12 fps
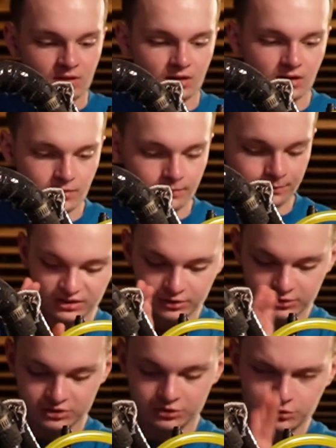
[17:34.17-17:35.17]
And
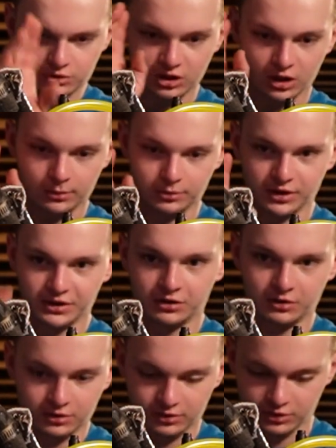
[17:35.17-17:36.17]
there's new
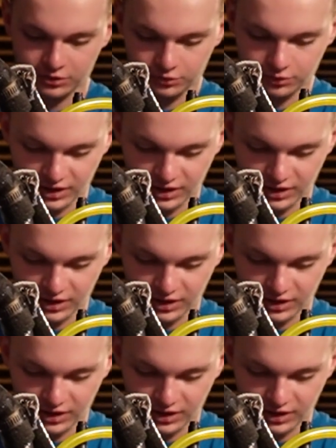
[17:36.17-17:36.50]
carburetor, new